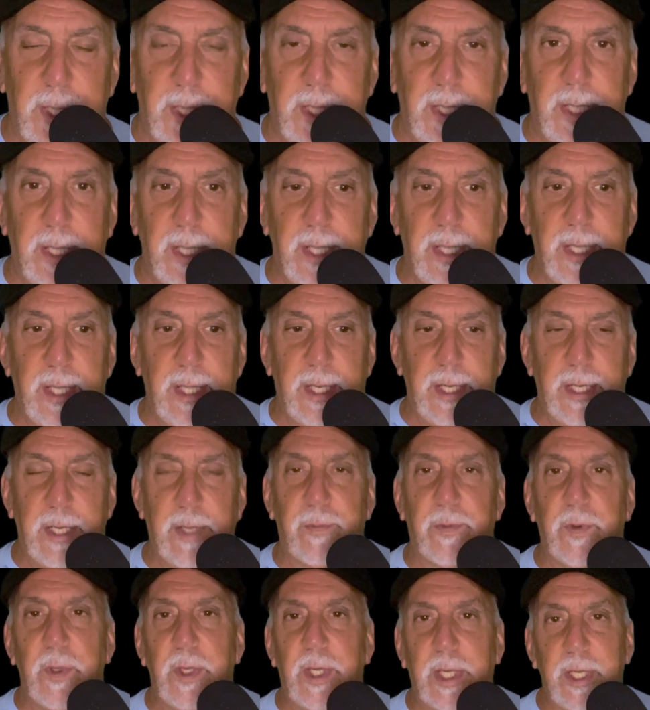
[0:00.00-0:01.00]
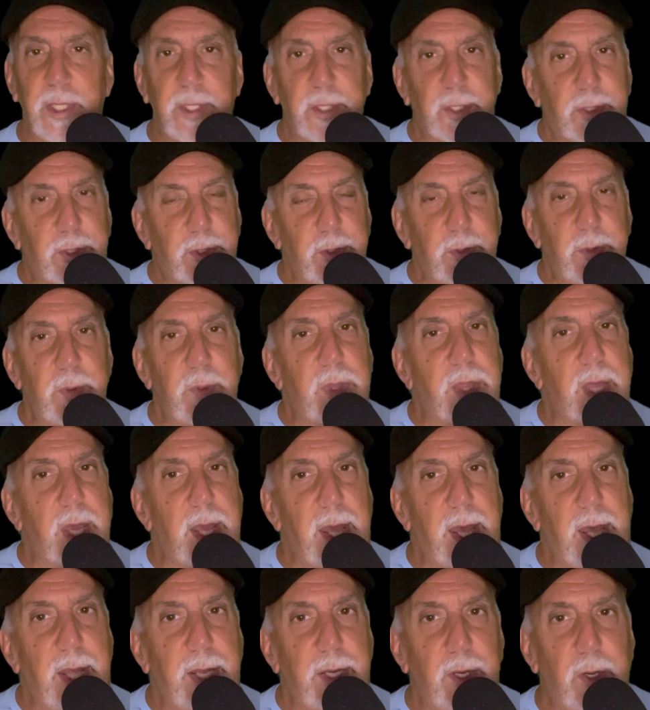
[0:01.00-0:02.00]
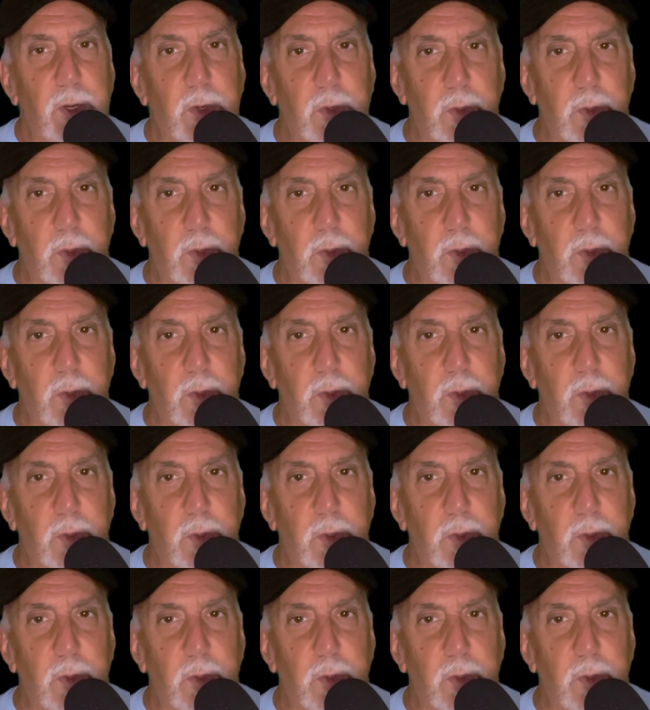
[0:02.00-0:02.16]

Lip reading: And if you can do that